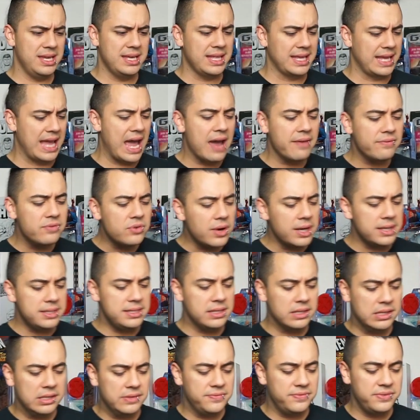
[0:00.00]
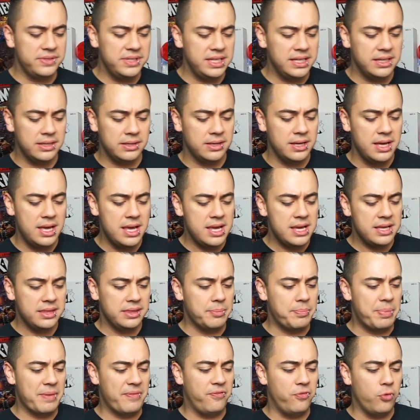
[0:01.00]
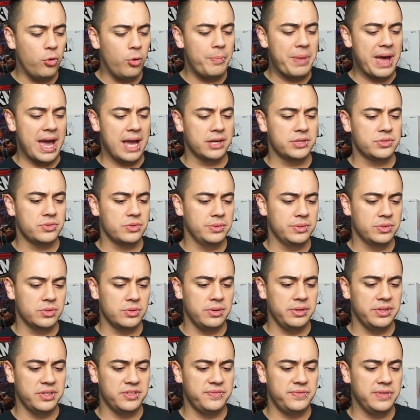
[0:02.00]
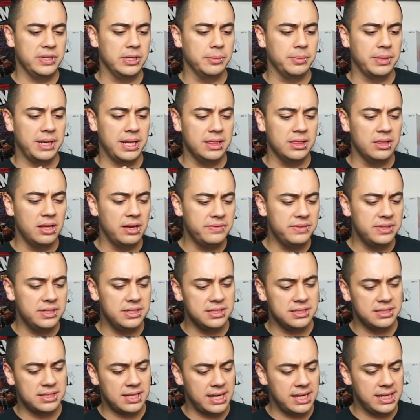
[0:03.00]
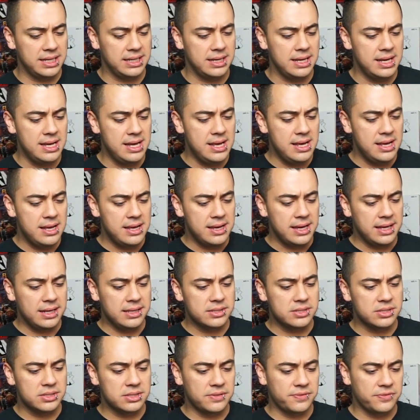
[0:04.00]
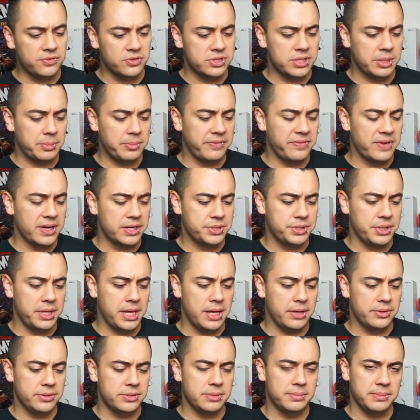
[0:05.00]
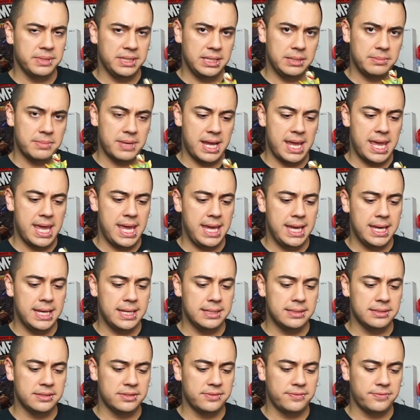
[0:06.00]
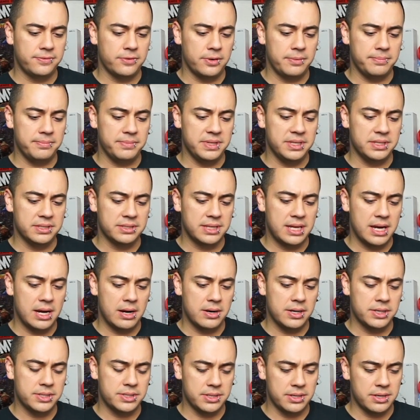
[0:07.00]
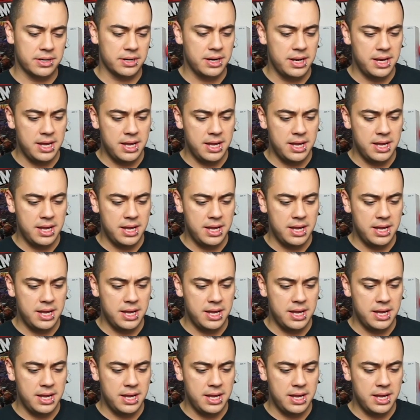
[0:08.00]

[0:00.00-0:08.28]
Like I have no idea the full backstory was going on this figure, but I love the design, and this is the first time I've actually held something in my hands from this character.